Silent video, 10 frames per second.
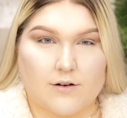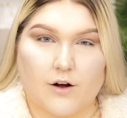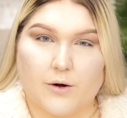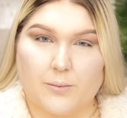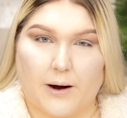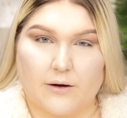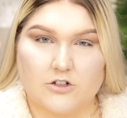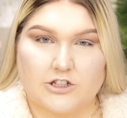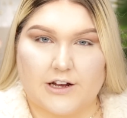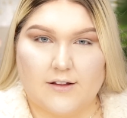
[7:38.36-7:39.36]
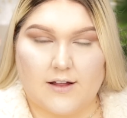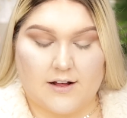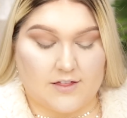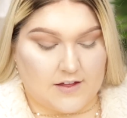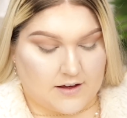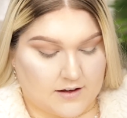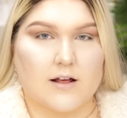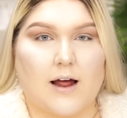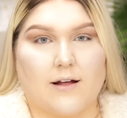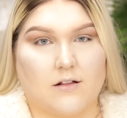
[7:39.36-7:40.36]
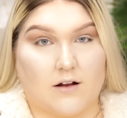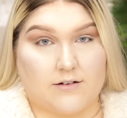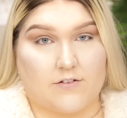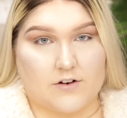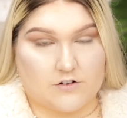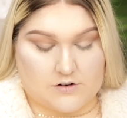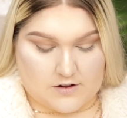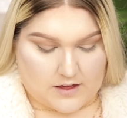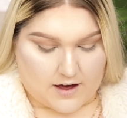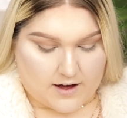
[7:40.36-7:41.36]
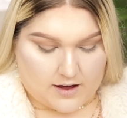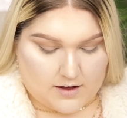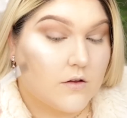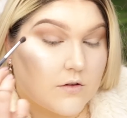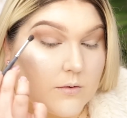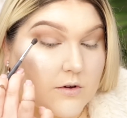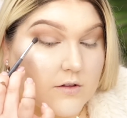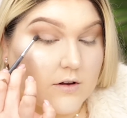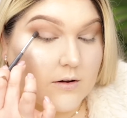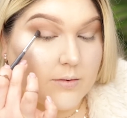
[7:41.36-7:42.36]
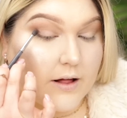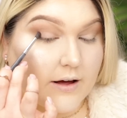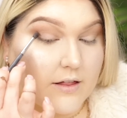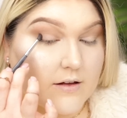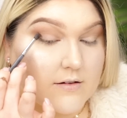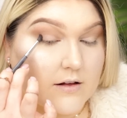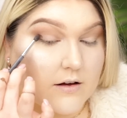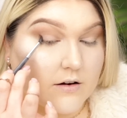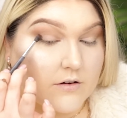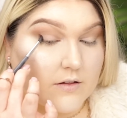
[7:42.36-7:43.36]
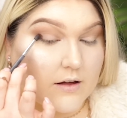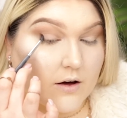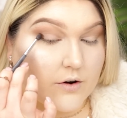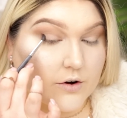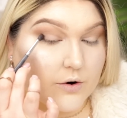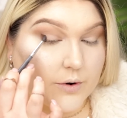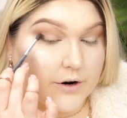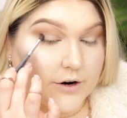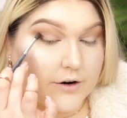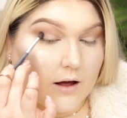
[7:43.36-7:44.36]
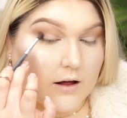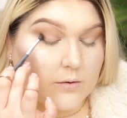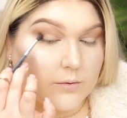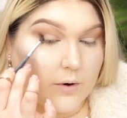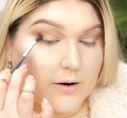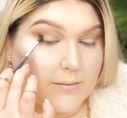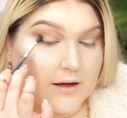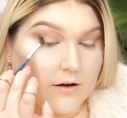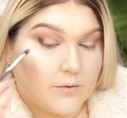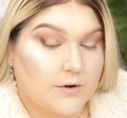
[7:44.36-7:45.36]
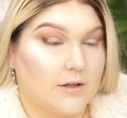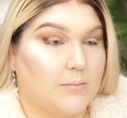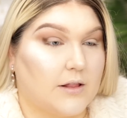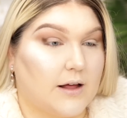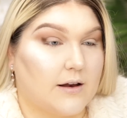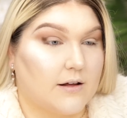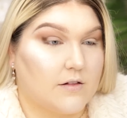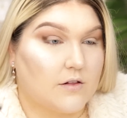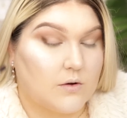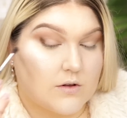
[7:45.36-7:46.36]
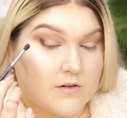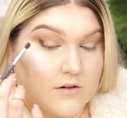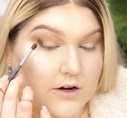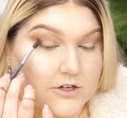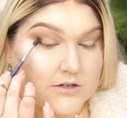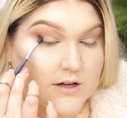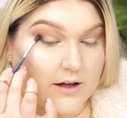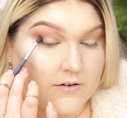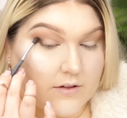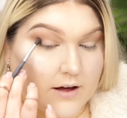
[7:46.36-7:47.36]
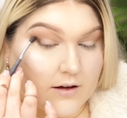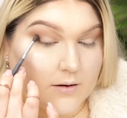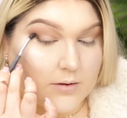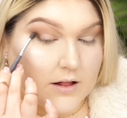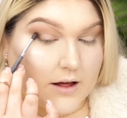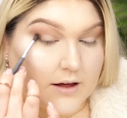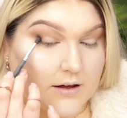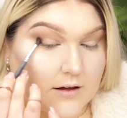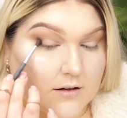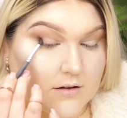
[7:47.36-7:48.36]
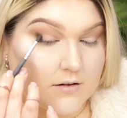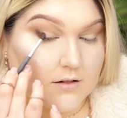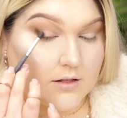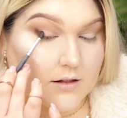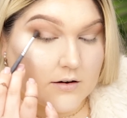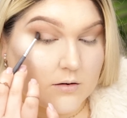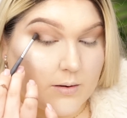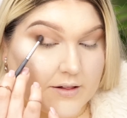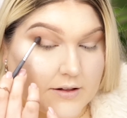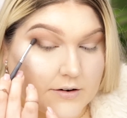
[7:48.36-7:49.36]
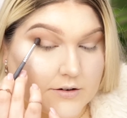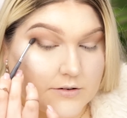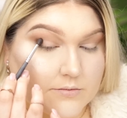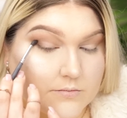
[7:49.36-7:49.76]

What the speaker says: dark brown shade that I think is going to add a lot of definition to the eye. So I'm just going to apply this here to the outer corner and we want to make it really blended so you can start just kind of like applying it little by little,